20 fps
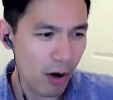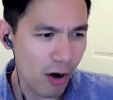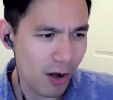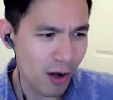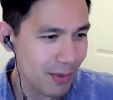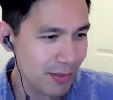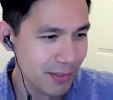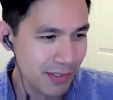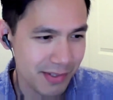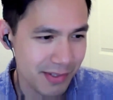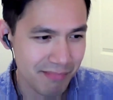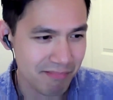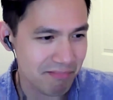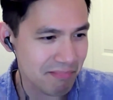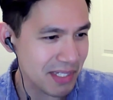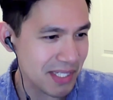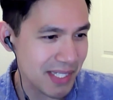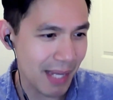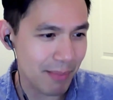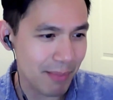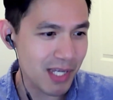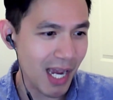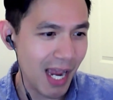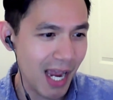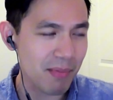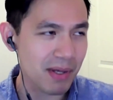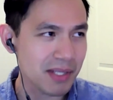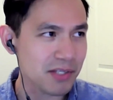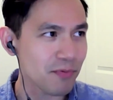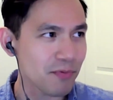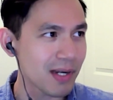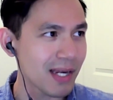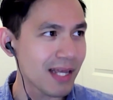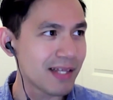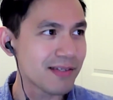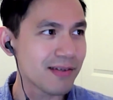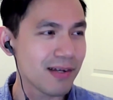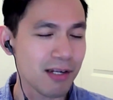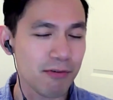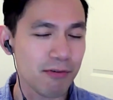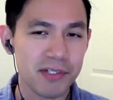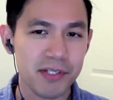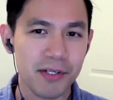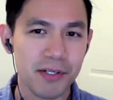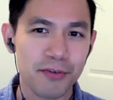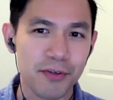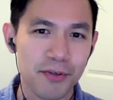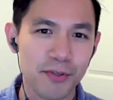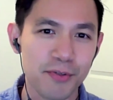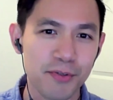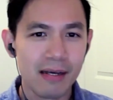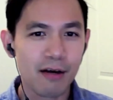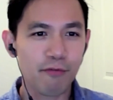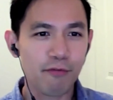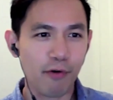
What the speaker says: almost the same time as when insulin was introduced.